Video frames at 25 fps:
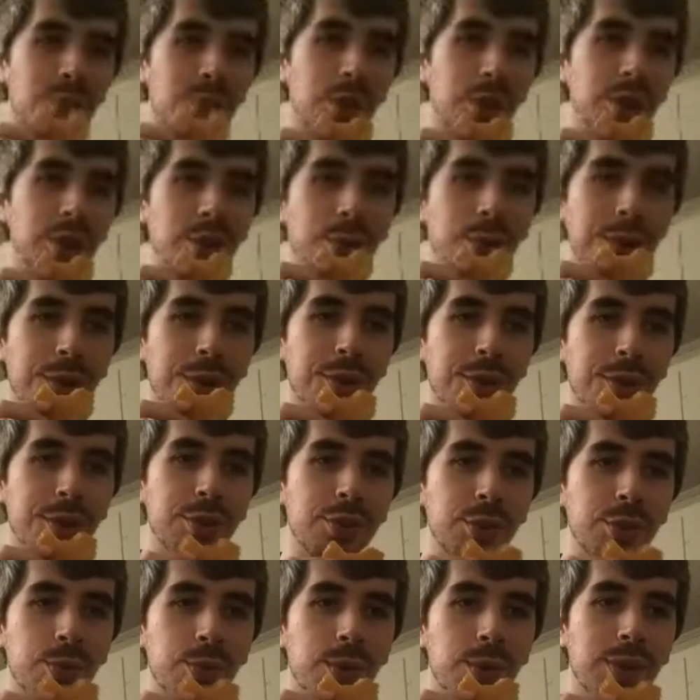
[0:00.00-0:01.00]
know how to do
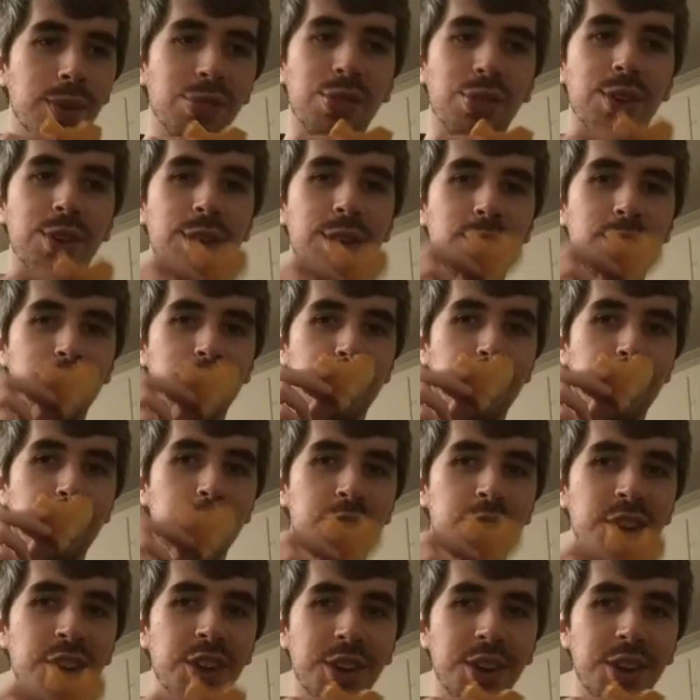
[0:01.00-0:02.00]
one thing, it's
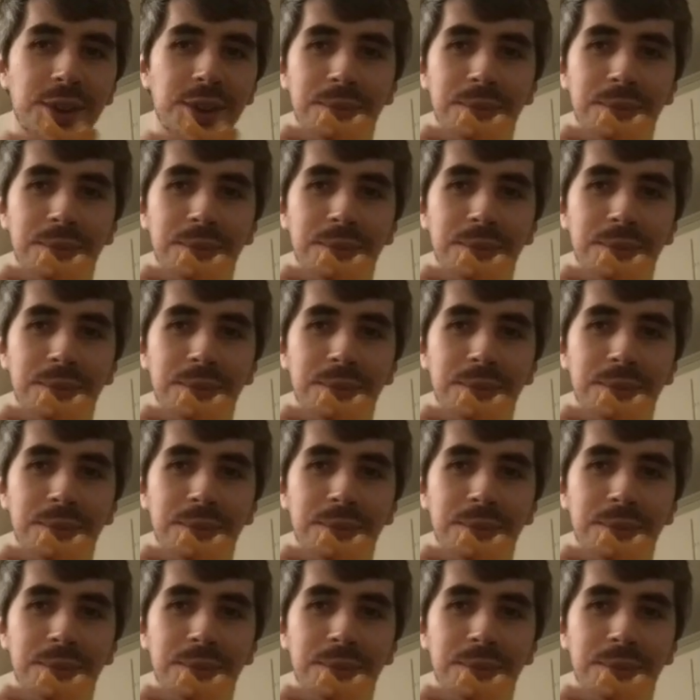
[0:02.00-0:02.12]
entertain.